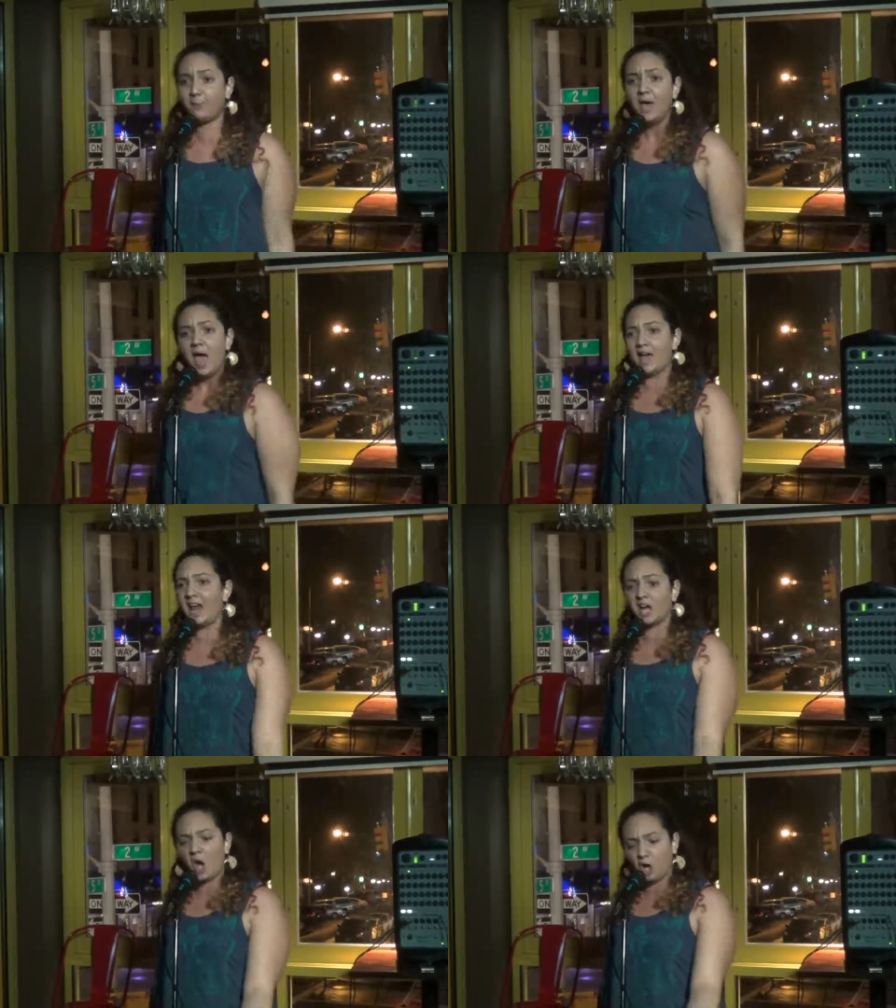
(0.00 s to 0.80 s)
And
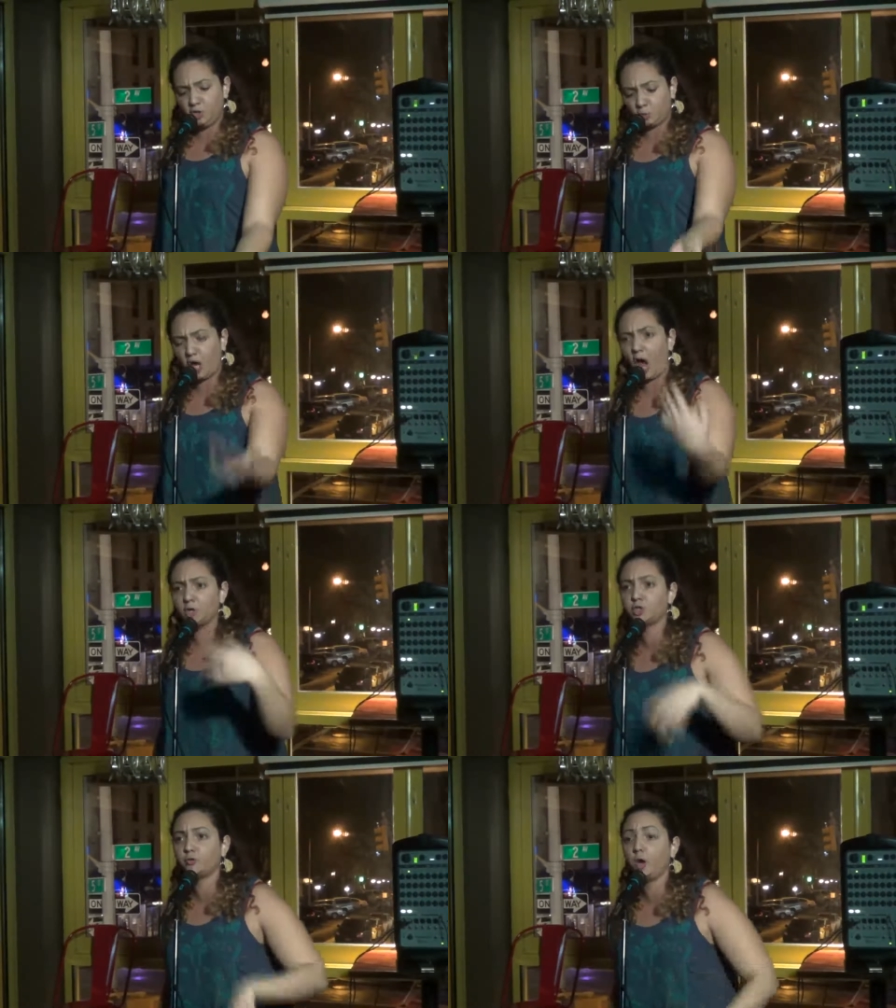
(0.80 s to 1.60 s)
I call you
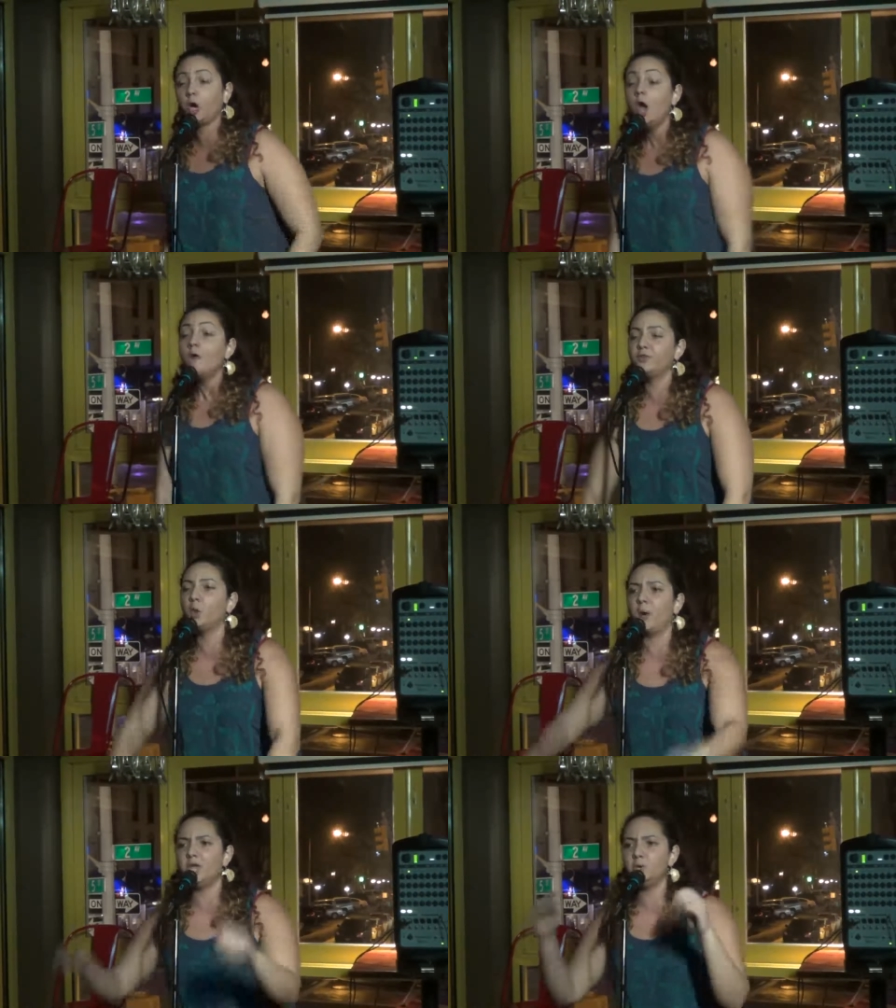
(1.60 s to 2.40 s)
conjurer for
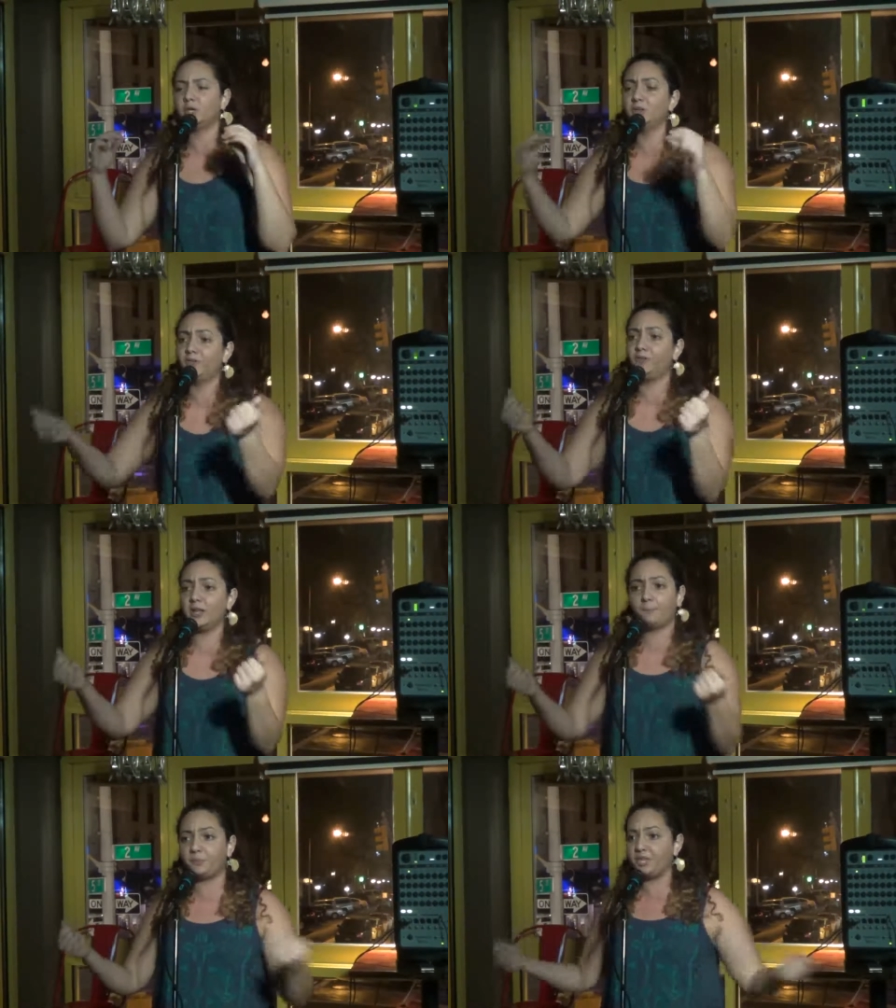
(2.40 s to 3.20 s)
the way you can
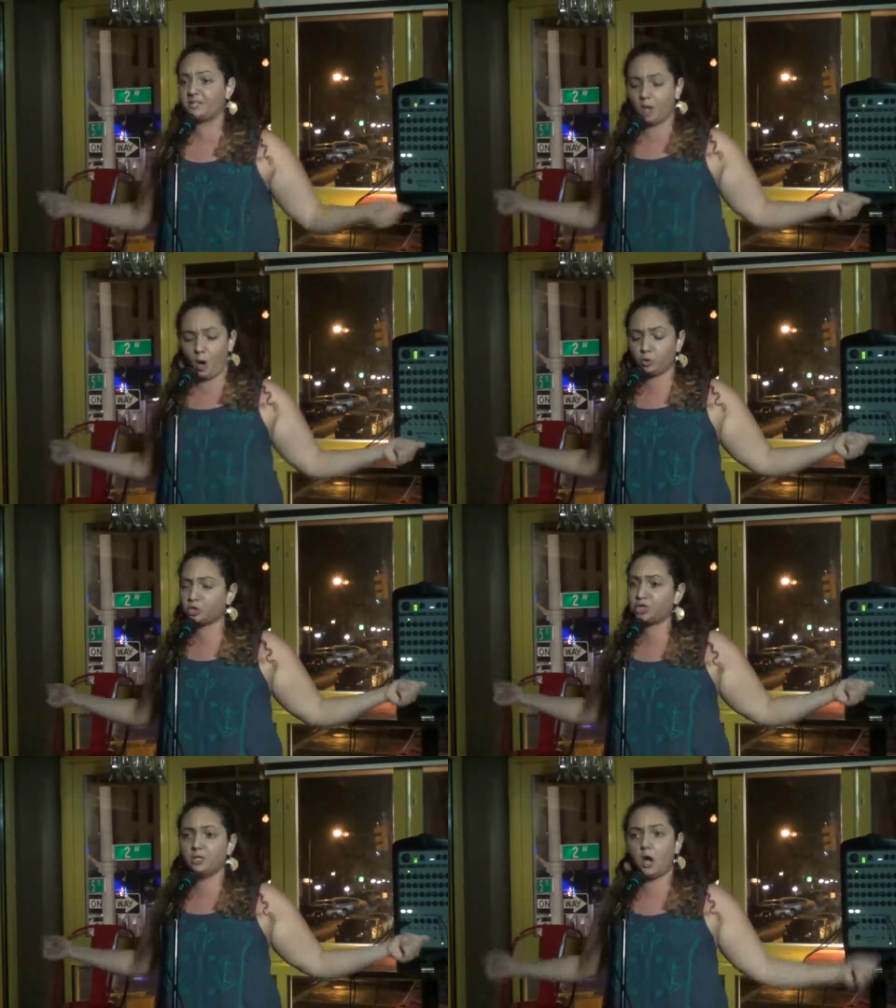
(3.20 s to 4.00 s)
flip this
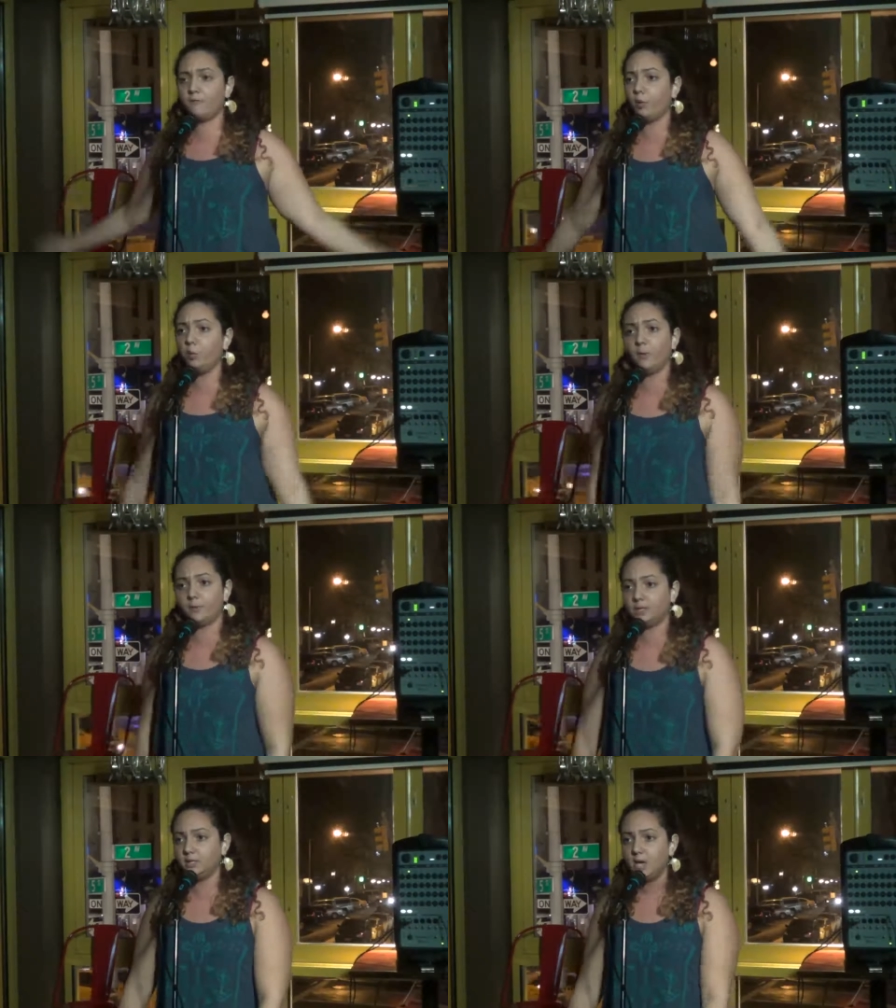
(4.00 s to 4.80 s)
ocean of a
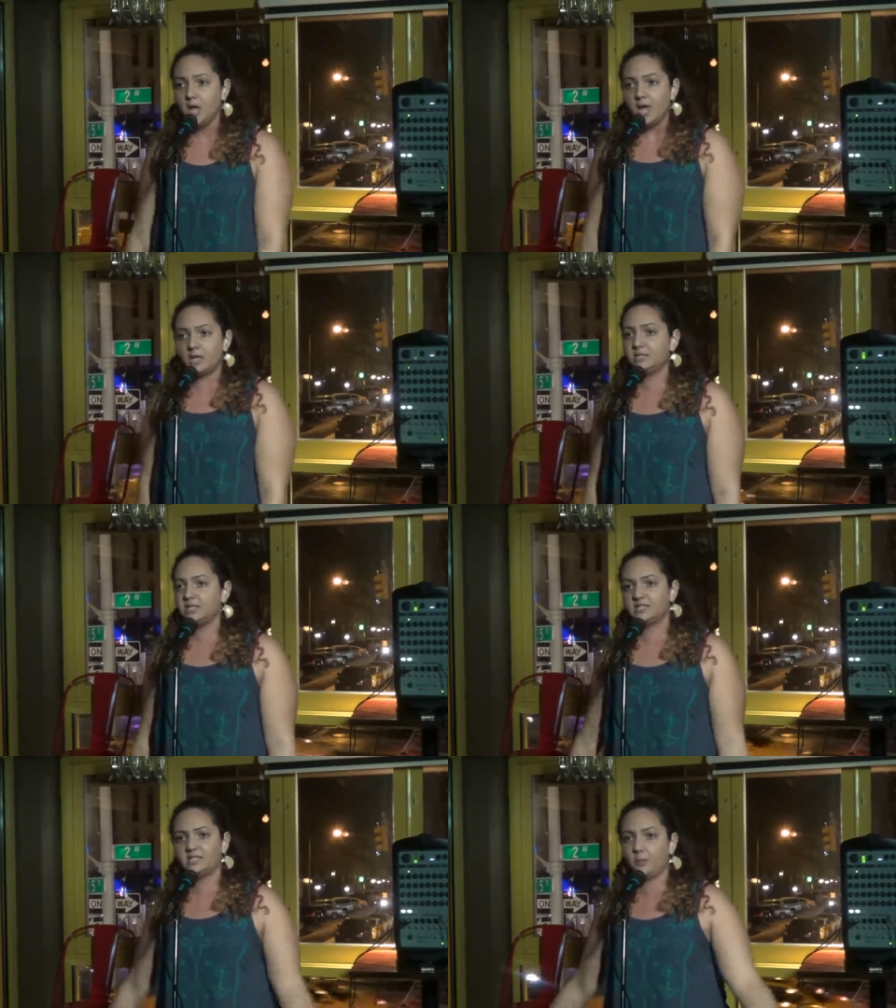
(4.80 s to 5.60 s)
woman into
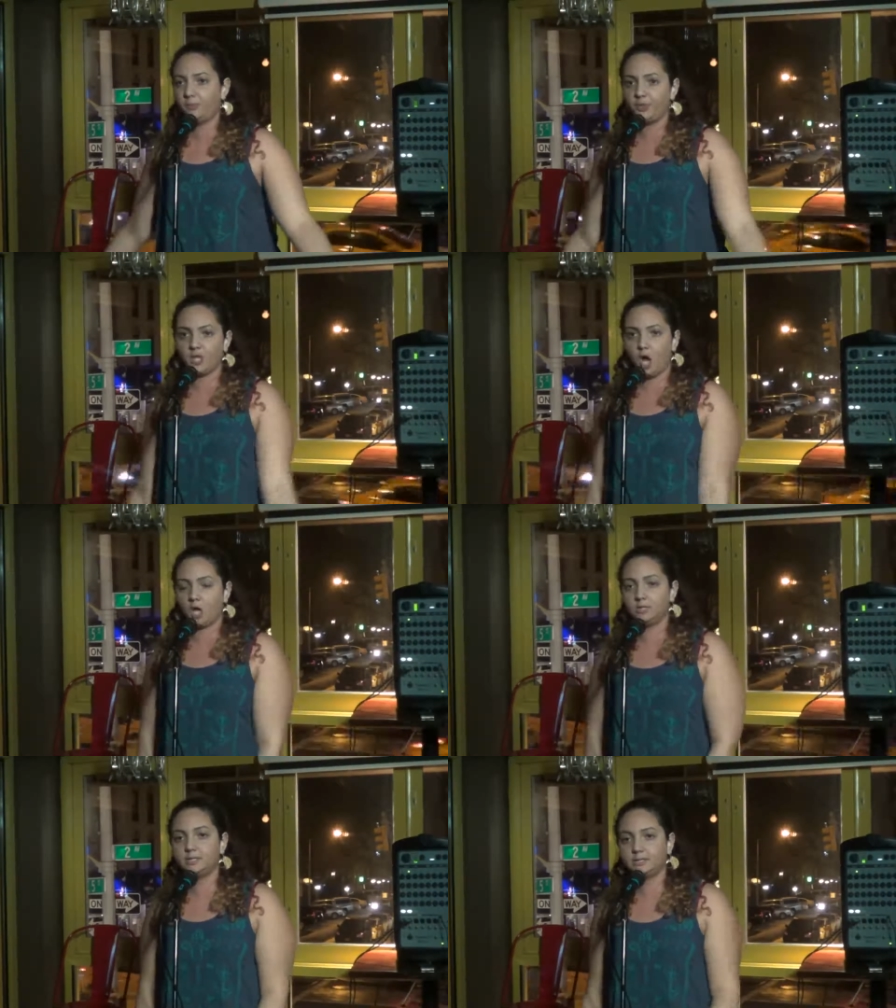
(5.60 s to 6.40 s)
something
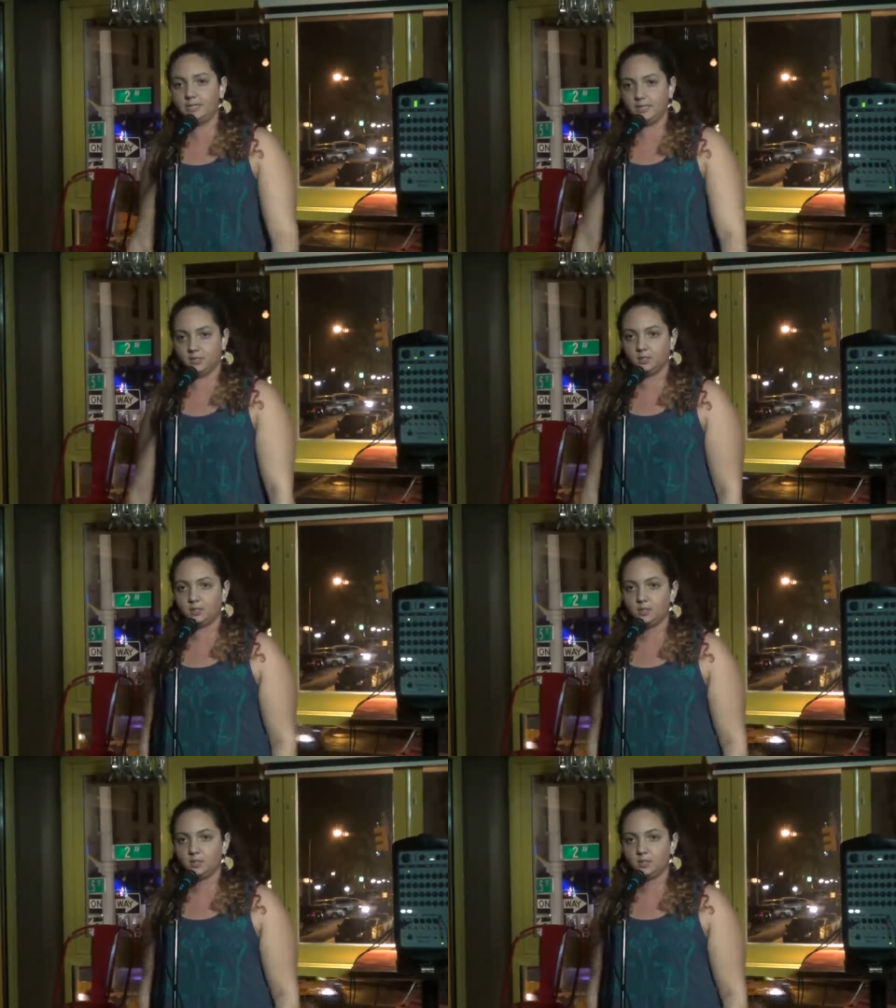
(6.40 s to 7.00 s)
unseen